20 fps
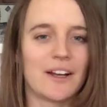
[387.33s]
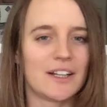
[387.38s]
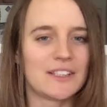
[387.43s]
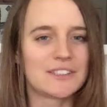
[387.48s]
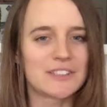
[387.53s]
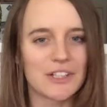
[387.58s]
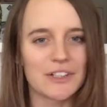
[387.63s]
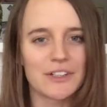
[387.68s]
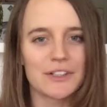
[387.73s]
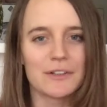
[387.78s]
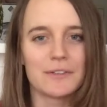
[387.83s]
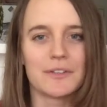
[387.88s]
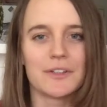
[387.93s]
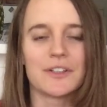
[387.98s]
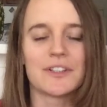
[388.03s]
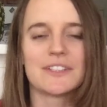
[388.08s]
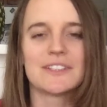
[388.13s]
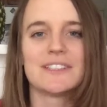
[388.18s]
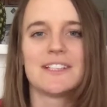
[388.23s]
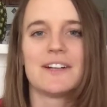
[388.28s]
I don't know if you
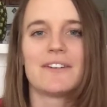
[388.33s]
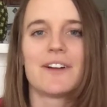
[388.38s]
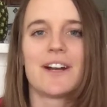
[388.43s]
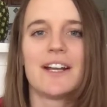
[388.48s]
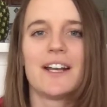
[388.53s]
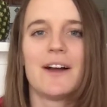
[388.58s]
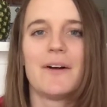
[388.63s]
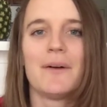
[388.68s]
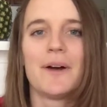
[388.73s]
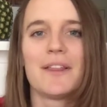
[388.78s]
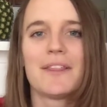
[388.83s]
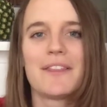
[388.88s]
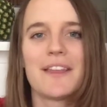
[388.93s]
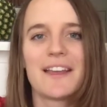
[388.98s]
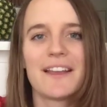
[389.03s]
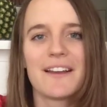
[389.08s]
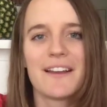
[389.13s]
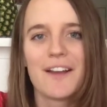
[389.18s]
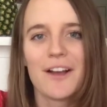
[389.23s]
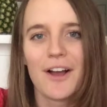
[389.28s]
can see it right now. I
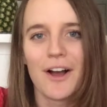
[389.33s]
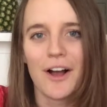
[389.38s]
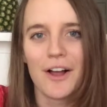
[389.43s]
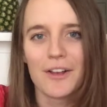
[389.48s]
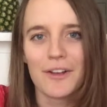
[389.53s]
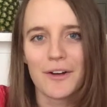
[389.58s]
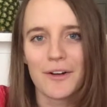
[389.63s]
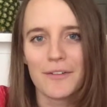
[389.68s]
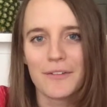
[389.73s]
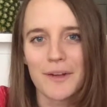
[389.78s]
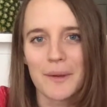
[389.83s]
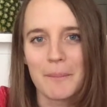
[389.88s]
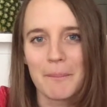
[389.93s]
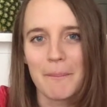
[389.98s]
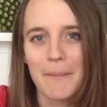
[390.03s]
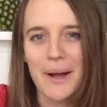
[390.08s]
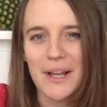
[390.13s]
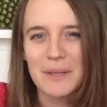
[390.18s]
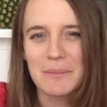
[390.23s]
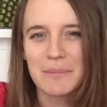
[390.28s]
think a lot of it
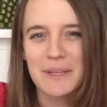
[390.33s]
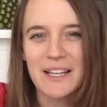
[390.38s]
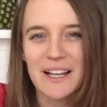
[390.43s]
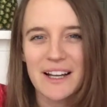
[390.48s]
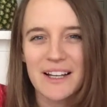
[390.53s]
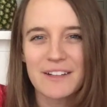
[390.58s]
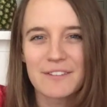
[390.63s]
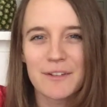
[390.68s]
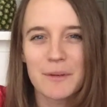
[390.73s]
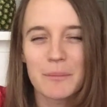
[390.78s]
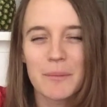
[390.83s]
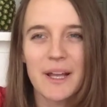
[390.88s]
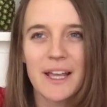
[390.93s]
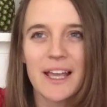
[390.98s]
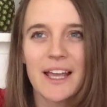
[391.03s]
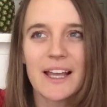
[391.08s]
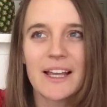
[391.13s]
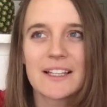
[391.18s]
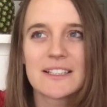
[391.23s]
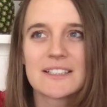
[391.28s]
might be kind of in my
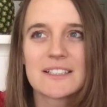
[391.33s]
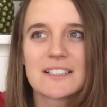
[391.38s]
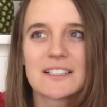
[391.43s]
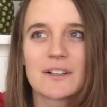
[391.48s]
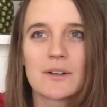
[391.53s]
head,